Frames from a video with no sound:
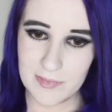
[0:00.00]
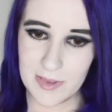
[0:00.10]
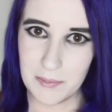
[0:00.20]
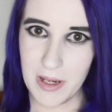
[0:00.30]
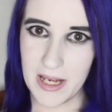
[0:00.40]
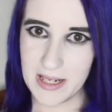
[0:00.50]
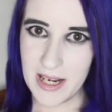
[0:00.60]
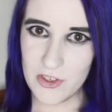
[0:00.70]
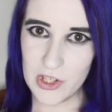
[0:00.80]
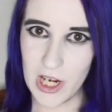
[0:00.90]
My
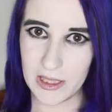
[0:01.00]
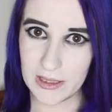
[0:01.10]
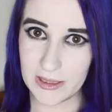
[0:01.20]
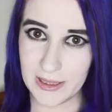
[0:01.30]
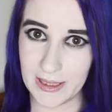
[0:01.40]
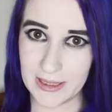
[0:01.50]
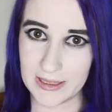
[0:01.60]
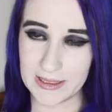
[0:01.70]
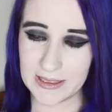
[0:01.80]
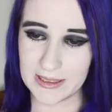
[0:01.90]
natural color
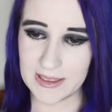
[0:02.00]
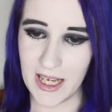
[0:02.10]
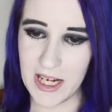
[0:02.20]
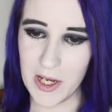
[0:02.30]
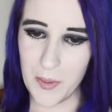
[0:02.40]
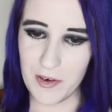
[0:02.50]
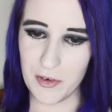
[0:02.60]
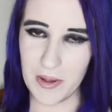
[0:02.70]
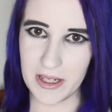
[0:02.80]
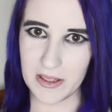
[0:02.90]
is anywhere
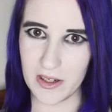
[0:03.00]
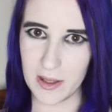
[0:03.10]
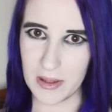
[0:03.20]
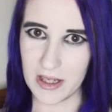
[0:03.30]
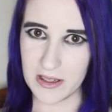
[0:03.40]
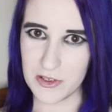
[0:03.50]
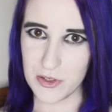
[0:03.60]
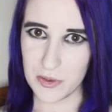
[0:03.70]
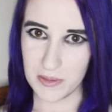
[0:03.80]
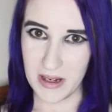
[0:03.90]
from like a dirty blonde
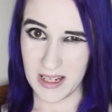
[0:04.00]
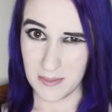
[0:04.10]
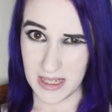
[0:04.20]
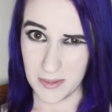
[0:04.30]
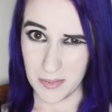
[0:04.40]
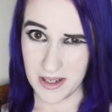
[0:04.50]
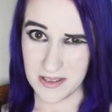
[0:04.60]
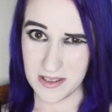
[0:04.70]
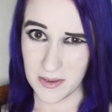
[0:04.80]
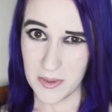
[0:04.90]
to a kind of medium brown,
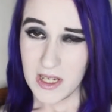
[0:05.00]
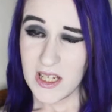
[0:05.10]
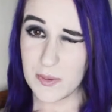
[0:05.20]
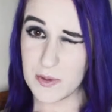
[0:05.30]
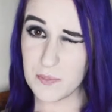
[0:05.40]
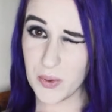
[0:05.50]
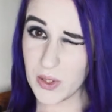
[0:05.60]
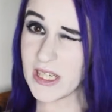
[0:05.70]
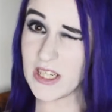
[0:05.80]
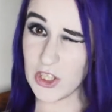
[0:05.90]
so it was
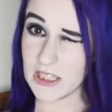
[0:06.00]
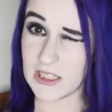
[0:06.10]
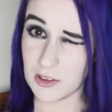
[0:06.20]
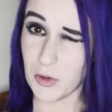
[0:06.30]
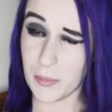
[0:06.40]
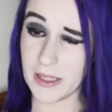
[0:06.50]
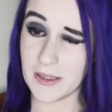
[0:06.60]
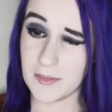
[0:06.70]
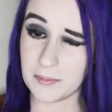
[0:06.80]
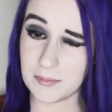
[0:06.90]
pretty drastic for me.
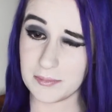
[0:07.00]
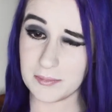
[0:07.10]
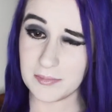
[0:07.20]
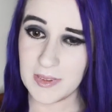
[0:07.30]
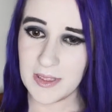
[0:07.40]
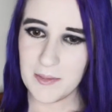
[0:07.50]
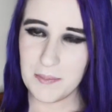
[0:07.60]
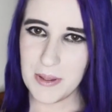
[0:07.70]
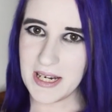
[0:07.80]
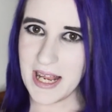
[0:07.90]

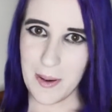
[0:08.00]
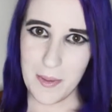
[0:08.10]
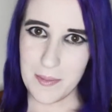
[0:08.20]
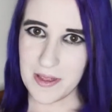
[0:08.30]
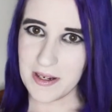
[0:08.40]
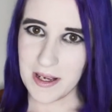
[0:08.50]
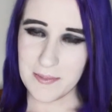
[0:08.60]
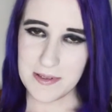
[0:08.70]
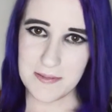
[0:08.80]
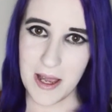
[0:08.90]
But I went with it. I
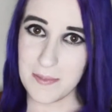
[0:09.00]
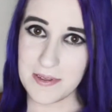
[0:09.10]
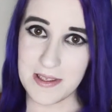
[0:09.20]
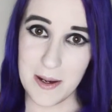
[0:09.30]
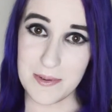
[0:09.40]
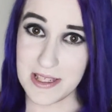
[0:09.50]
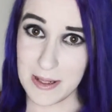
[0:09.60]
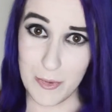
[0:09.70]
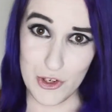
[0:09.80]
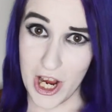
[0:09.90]
was an
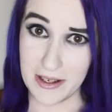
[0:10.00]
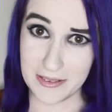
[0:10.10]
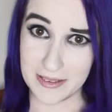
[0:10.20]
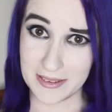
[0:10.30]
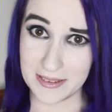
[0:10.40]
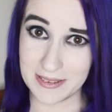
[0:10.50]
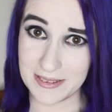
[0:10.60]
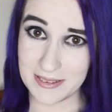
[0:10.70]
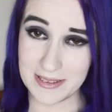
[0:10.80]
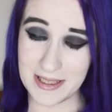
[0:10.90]
emo child.
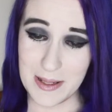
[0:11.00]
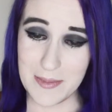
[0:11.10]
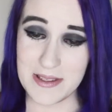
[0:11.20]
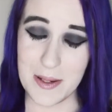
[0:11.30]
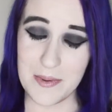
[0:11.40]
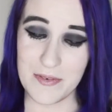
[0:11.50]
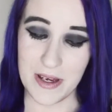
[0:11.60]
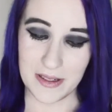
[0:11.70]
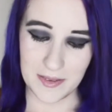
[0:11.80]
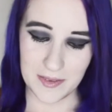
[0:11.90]
It was fun.